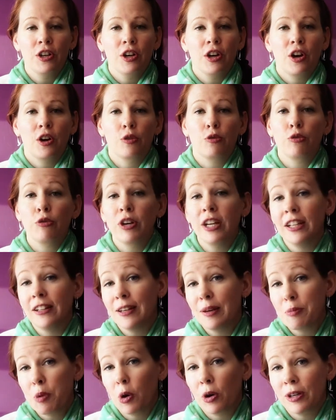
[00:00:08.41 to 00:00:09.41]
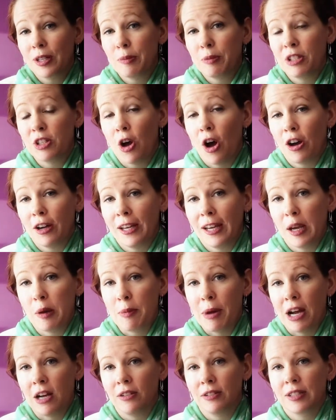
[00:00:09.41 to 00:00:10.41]
are really important to be talking
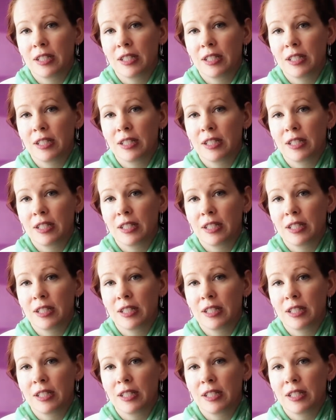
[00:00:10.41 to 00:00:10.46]
about